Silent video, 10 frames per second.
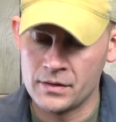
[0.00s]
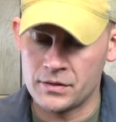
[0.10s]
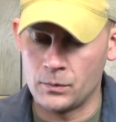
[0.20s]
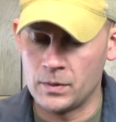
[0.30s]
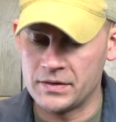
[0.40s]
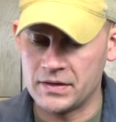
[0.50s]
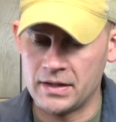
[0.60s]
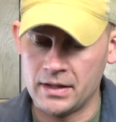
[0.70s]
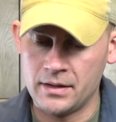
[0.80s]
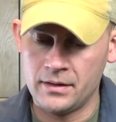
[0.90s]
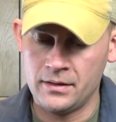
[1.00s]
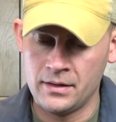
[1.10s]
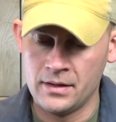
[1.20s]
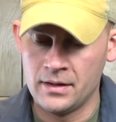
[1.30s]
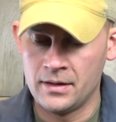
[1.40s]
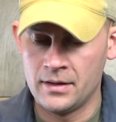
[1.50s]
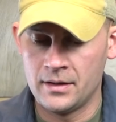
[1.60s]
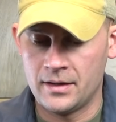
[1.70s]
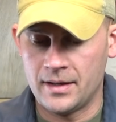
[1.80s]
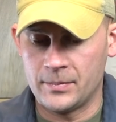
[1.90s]
So once again,
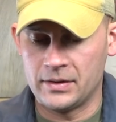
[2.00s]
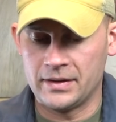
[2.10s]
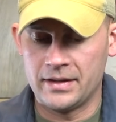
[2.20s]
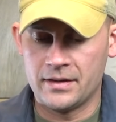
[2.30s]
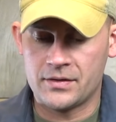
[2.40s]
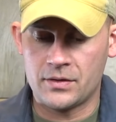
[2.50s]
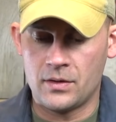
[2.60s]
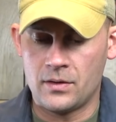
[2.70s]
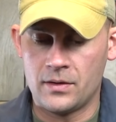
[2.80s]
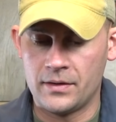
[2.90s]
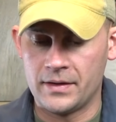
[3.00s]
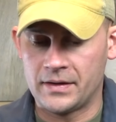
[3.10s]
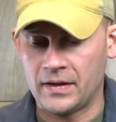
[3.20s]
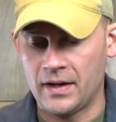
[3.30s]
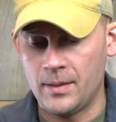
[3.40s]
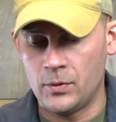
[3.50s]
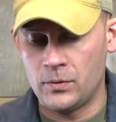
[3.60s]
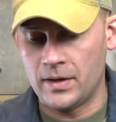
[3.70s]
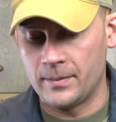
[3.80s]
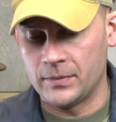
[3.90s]
I'm gonna lay this on the
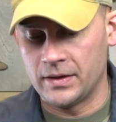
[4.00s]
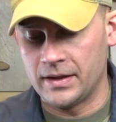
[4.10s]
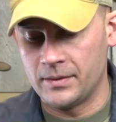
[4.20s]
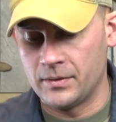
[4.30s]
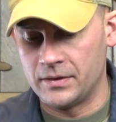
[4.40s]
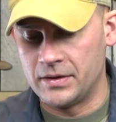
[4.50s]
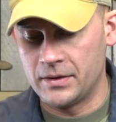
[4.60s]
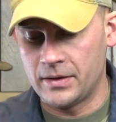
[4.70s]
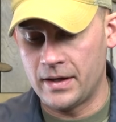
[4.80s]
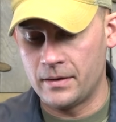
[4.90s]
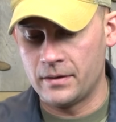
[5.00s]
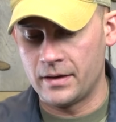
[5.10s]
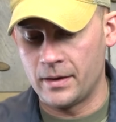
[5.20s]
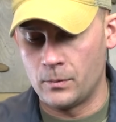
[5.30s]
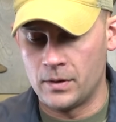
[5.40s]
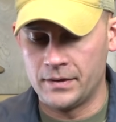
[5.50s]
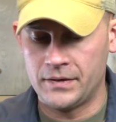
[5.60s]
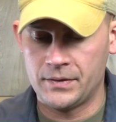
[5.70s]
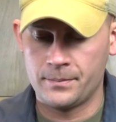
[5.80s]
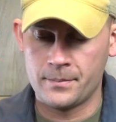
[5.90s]
table. I'm gonna get the deer hair that I
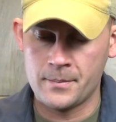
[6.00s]
want.